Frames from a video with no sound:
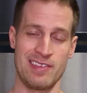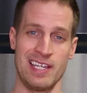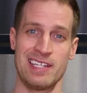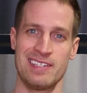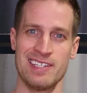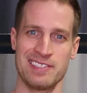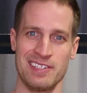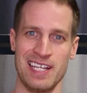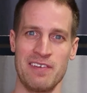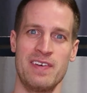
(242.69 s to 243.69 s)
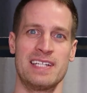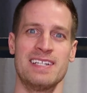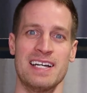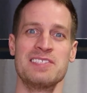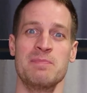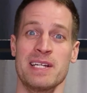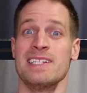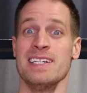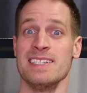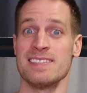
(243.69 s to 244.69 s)
think doesn't affect us, but
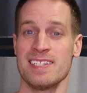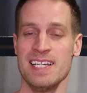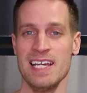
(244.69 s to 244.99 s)
it does.